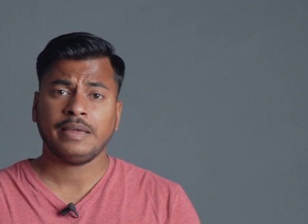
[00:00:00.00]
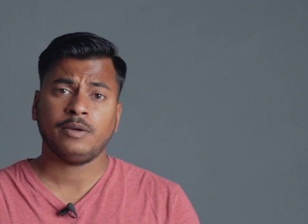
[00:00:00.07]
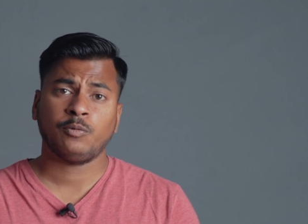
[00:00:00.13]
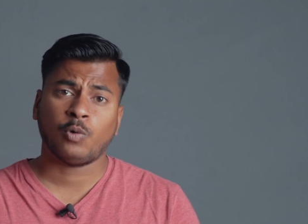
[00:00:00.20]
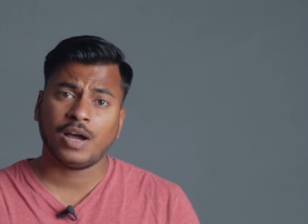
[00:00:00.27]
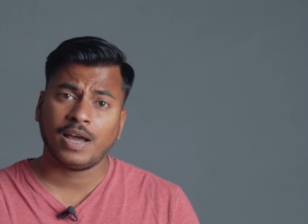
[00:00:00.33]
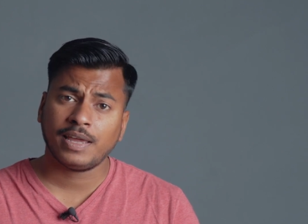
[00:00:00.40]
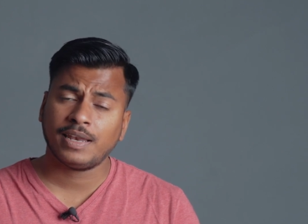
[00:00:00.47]

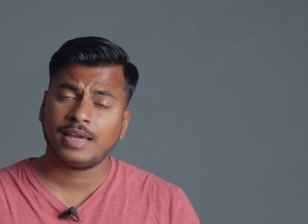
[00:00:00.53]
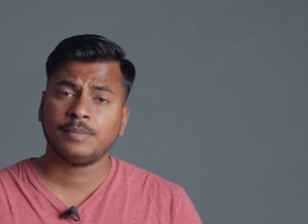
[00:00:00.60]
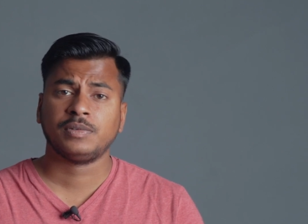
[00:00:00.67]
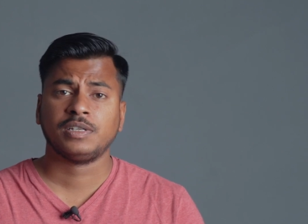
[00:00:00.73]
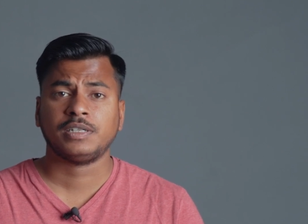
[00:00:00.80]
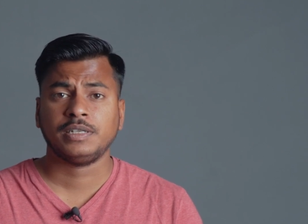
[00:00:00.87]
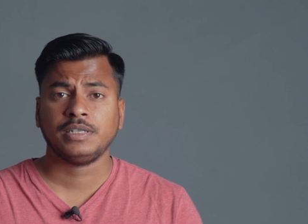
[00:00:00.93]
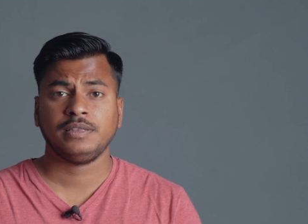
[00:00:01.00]
while I'm
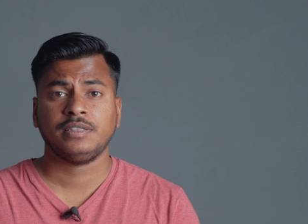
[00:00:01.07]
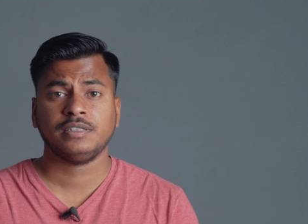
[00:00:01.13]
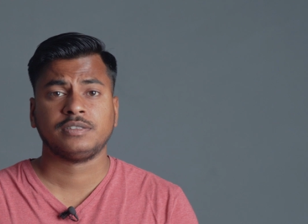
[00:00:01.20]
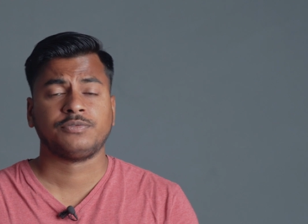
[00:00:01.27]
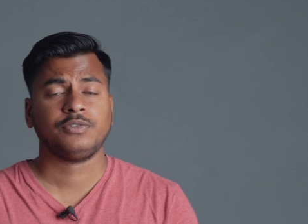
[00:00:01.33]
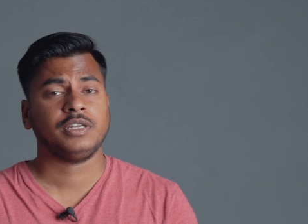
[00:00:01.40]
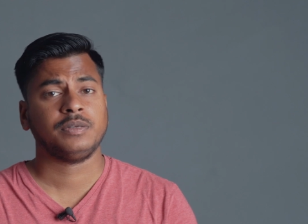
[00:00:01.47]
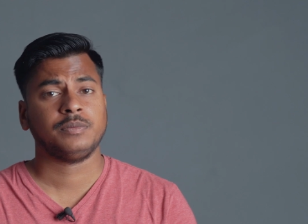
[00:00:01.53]
learning these
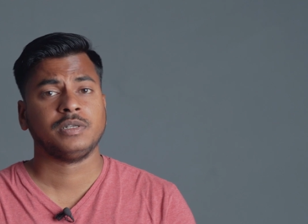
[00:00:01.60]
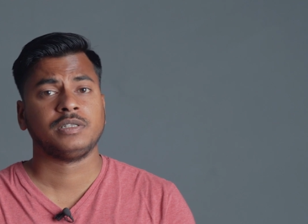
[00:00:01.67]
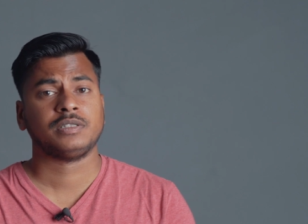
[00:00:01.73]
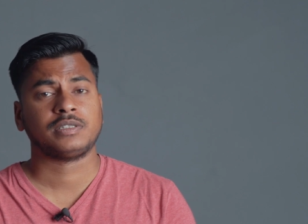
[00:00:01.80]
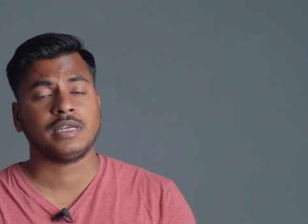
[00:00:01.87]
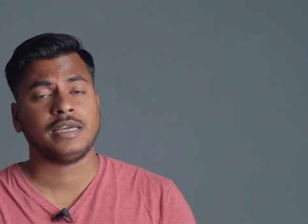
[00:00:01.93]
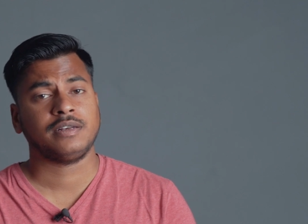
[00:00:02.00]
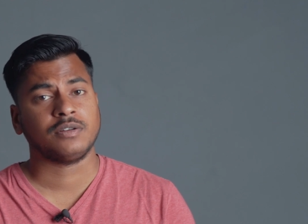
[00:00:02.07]

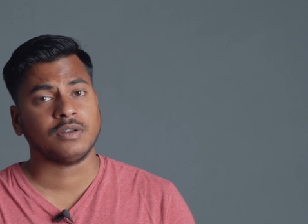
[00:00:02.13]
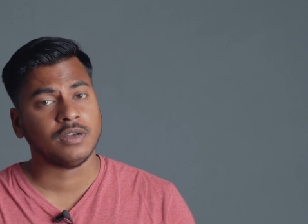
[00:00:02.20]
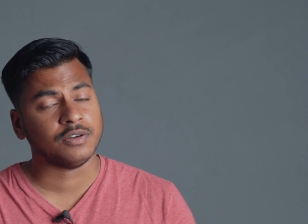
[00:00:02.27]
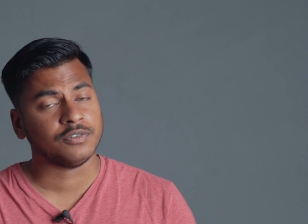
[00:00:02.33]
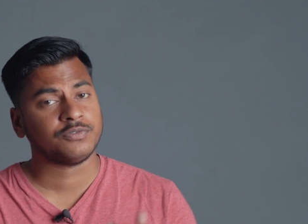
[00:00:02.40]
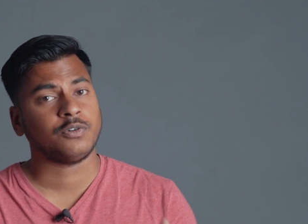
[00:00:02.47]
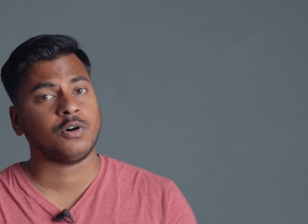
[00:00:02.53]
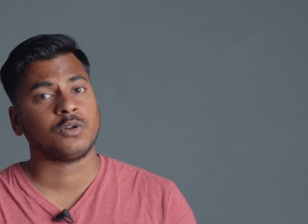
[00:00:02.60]
variables and uh,
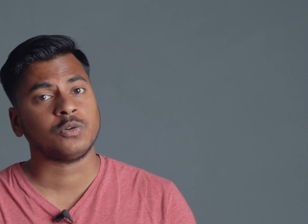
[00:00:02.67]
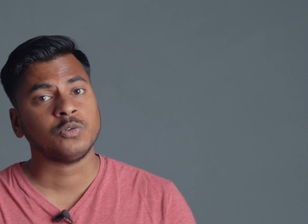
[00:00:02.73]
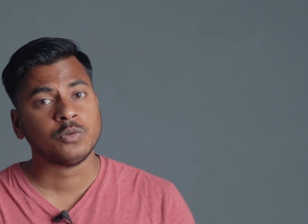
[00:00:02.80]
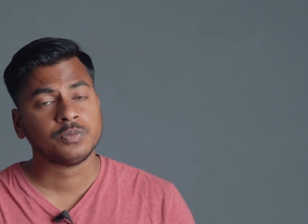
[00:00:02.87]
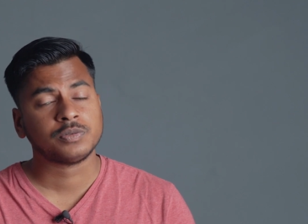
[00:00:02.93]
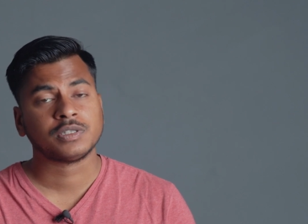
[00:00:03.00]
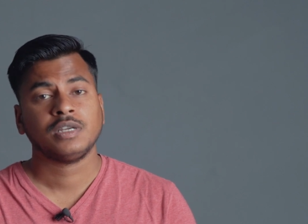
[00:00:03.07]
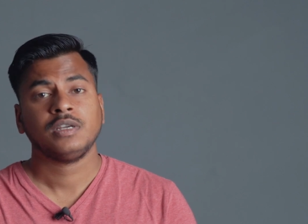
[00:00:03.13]
for
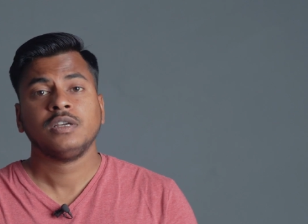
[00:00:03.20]
loops.